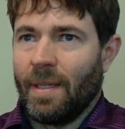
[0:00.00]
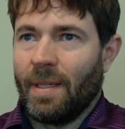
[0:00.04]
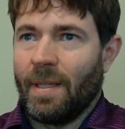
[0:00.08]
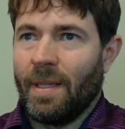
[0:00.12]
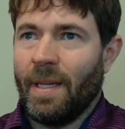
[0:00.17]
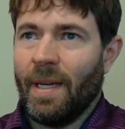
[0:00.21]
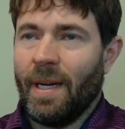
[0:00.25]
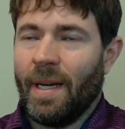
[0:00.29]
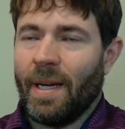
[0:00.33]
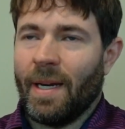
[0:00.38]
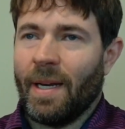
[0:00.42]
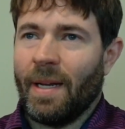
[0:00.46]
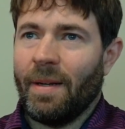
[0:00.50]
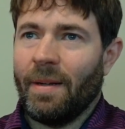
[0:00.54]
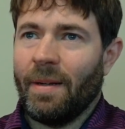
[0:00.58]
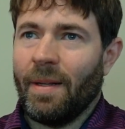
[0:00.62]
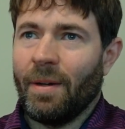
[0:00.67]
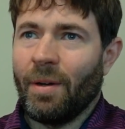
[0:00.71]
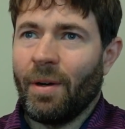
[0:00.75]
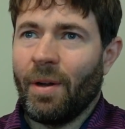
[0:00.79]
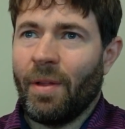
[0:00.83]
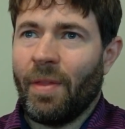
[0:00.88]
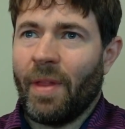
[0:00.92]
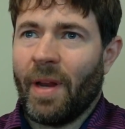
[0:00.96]
Yeah,
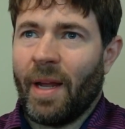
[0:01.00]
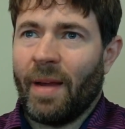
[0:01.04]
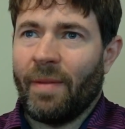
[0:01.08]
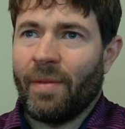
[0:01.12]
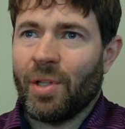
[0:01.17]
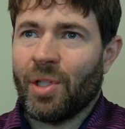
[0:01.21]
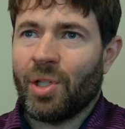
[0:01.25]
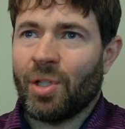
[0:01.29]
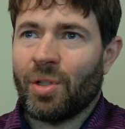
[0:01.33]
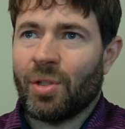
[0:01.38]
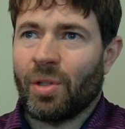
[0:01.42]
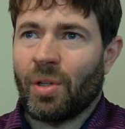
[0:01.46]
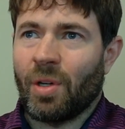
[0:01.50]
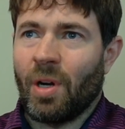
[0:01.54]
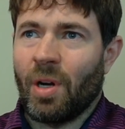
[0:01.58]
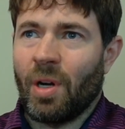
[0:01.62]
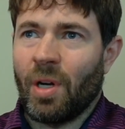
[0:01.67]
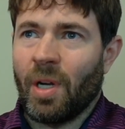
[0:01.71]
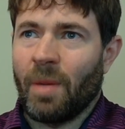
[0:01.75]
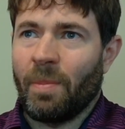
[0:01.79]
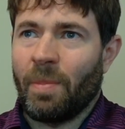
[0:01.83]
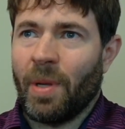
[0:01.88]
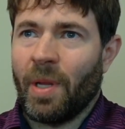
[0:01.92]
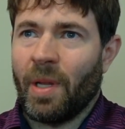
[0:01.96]
I don't know that I have a
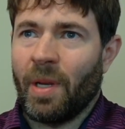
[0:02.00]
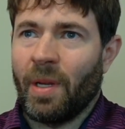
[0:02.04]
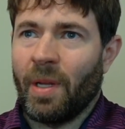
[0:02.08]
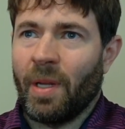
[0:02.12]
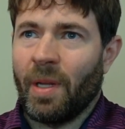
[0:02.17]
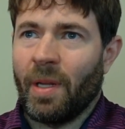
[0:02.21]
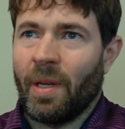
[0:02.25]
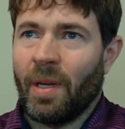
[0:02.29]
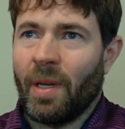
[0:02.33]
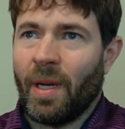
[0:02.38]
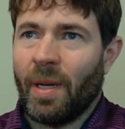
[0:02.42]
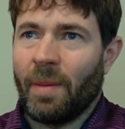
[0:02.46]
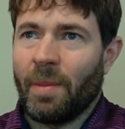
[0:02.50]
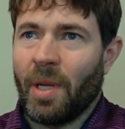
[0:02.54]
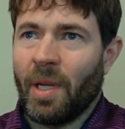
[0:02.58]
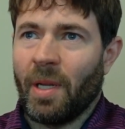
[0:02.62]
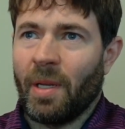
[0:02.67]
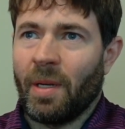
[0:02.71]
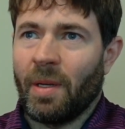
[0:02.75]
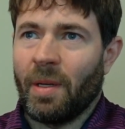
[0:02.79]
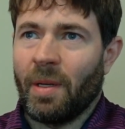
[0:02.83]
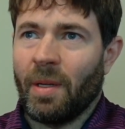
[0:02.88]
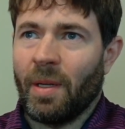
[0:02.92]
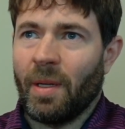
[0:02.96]
strong opinion. I
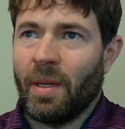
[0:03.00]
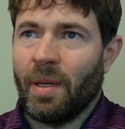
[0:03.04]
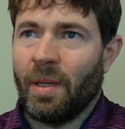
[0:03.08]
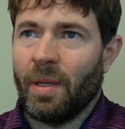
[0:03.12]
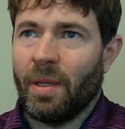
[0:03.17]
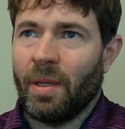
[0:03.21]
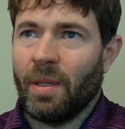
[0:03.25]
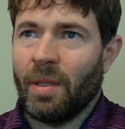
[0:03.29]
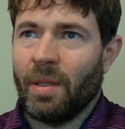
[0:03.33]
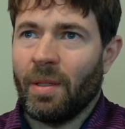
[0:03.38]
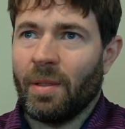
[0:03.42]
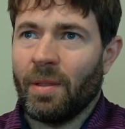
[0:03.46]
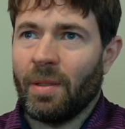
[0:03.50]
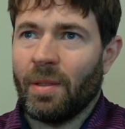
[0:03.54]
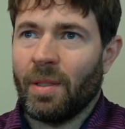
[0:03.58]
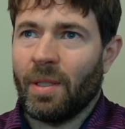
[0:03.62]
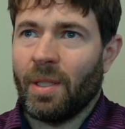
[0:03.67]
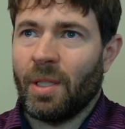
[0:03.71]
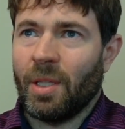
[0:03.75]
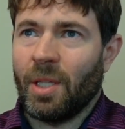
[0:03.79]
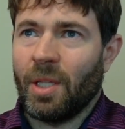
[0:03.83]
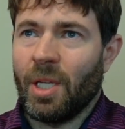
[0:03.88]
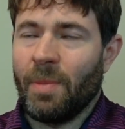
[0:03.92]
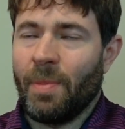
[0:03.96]
mean, eh,
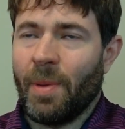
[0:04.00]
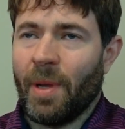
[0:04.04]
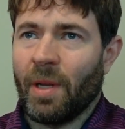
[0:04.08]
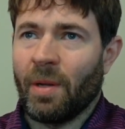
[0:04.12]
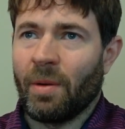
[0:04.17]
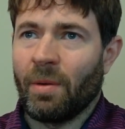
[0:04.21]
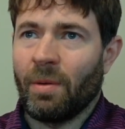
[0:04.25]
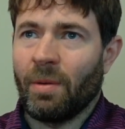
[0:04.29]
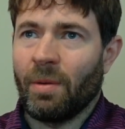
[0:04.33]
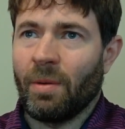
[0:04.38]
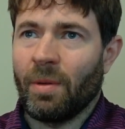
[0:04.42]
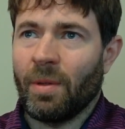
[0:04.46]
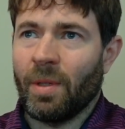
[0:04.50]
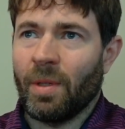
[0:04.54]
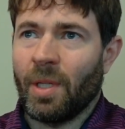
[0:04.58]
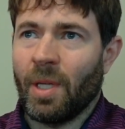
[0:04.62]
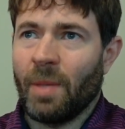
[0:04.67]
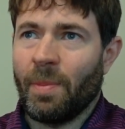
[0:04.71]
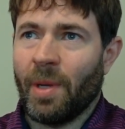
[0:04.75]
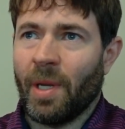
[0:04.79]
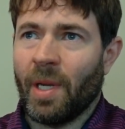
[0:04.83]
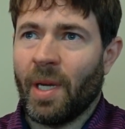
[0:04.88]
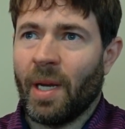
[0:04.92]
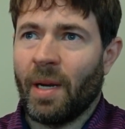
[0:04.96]
keeping
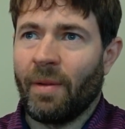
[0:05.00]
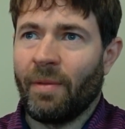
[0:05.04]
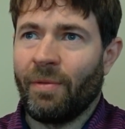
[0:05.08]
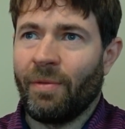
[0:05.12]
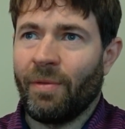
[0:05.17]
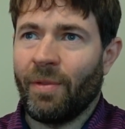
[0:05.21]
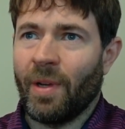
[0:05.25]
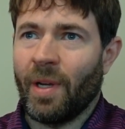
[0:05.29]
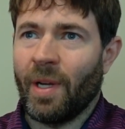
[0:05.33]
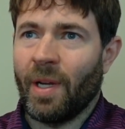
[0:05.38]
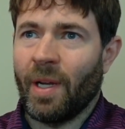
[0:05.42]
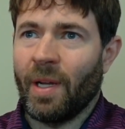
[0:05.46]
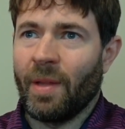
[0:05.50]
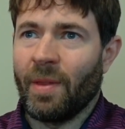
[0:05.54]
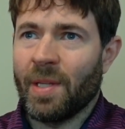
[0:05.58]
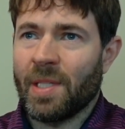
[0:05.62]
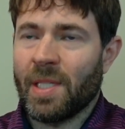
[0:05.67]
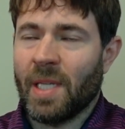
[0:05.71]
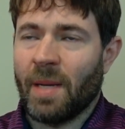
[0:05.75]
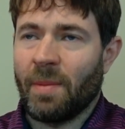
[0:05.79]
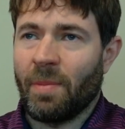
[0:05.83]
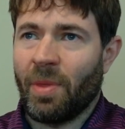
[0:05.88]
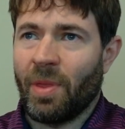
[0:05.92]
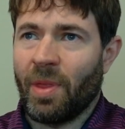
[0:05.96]
keeping kind of uh, in the
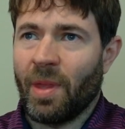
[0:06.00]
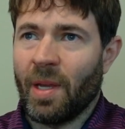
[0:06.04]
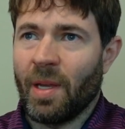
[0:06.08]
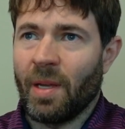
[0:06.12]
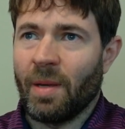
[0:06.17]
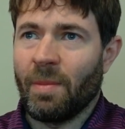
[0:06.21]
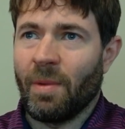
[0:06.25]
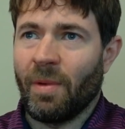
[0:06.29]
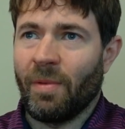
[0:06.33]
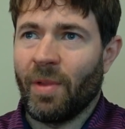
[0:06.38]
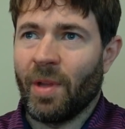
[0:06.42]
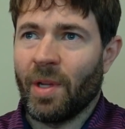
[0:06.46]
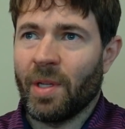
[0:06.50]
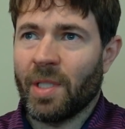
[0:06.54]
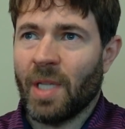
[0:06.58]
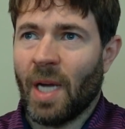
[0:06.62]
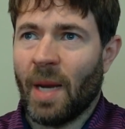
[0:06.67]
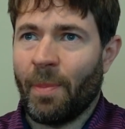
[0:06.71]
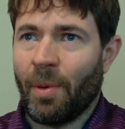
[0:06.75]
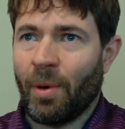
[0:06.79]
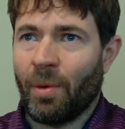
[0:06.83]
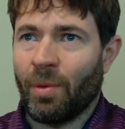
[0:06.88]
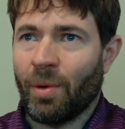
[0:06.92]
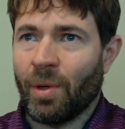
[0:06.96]
same theme of the
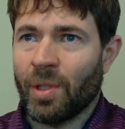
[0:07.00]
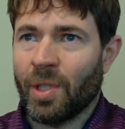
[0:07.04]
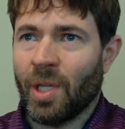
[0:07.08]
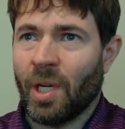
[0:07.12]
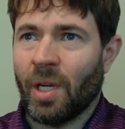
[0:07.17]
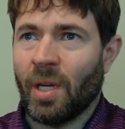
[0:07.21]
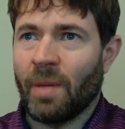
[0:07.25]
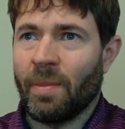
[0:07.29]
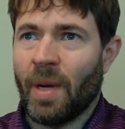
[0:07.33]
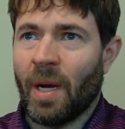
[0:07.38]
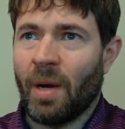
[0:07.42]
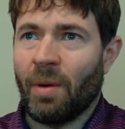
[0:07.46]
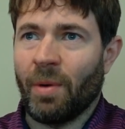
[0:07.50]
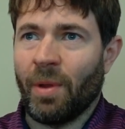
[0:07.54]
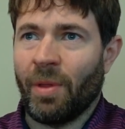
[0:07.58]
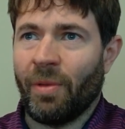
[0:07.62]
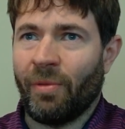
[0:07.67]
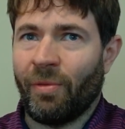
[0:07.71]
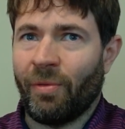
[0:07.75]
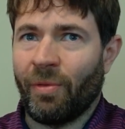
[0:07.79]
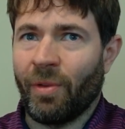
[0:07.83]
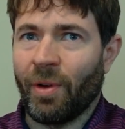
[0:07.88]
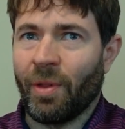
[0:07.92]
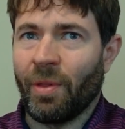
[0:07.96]
topic we were talking about with
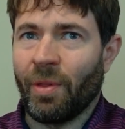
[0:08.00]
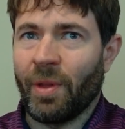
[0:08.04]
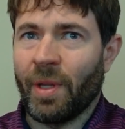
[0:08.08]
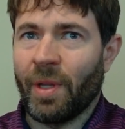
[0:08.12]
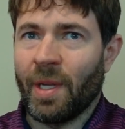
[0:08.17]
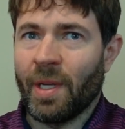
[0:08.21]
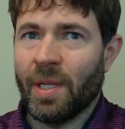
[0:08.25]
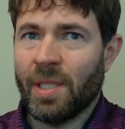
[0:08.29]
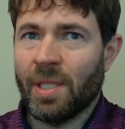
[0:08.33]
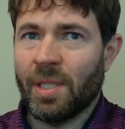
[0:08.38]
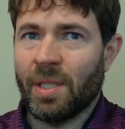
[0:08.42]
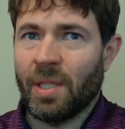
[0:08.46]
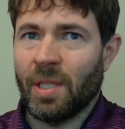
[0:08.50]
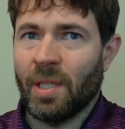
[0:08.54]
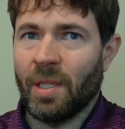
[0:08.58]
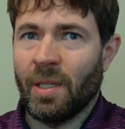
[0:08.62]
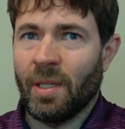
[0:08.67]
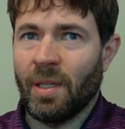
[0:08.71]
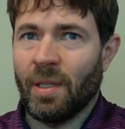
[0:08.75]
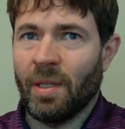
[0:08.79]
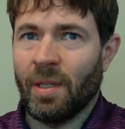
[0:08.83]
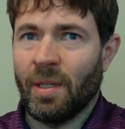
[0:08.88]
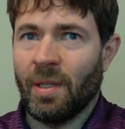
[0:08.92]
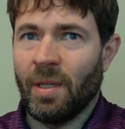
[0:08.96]
friendliness
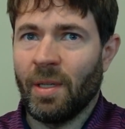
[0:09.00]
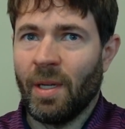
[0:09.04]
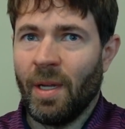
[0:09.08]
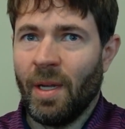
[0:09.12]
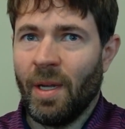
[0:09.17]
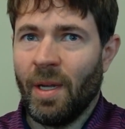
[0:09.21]
to